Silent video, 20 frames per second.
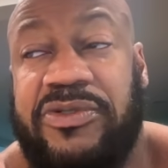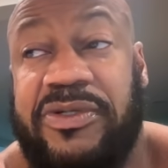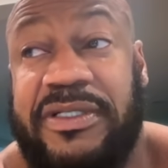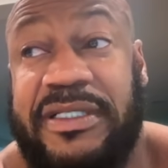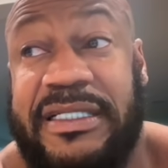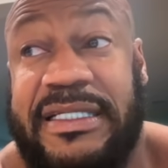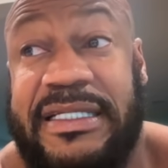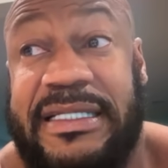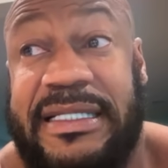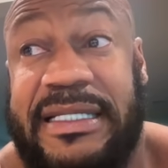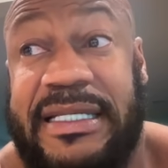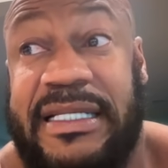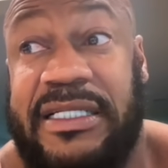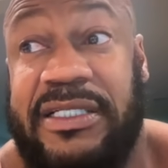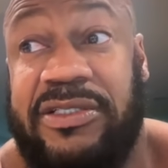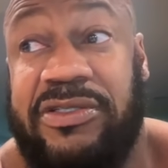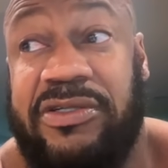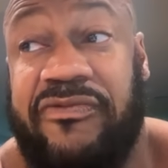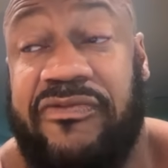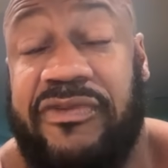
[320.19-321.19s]
did get
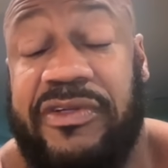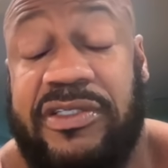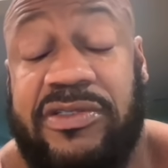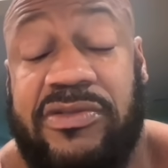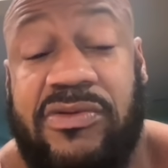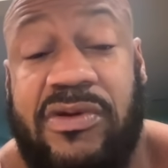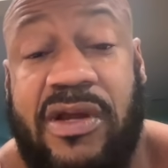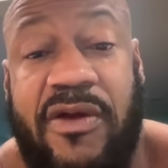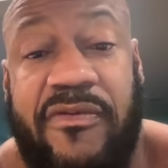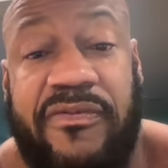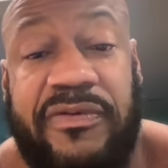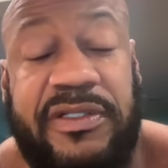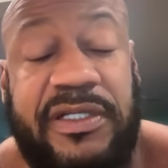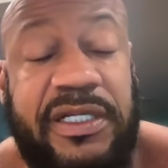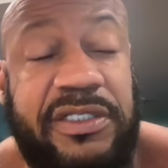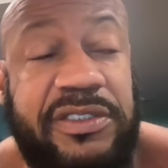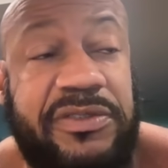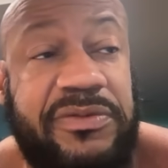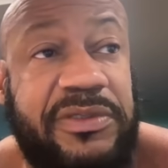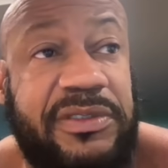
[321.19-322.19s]
into a physical
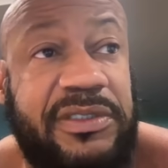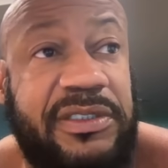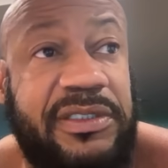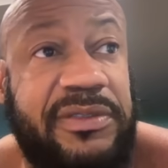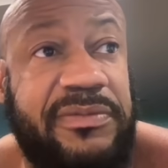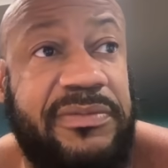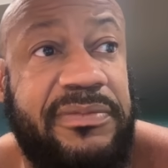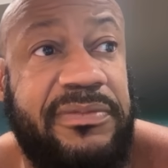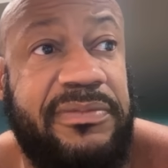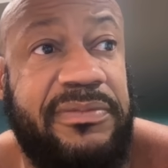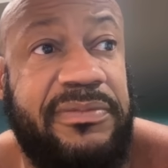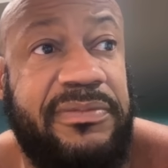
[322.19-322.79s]
confrontation with him.